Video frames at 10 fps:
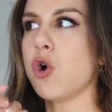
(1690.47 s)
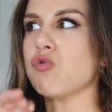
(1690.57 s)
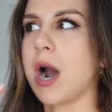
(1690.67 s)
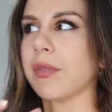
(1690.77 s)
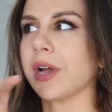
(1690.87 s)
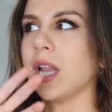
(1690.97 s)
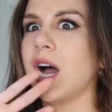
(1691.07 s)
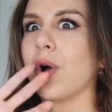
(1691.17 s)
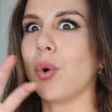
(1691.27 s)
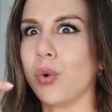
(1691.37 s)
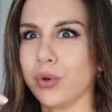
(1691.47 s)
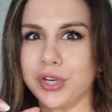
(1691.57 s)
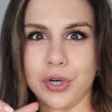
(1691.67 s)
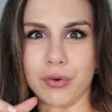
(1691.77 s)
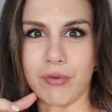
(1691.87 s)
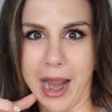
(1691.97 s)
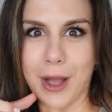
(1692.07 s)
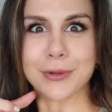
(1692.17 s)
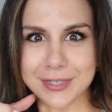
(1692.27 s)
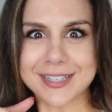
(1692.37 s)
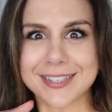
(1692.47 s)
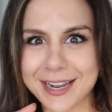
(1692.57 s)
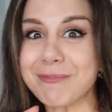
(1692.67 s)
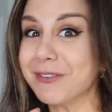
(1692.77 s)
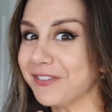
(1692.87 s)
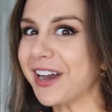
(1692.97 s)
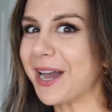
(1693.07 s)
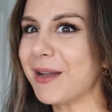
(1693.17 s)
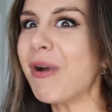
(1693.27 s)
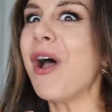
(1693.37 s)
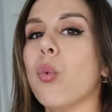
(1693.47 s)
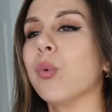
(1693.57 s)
round-the-clock, all year round type of vibe.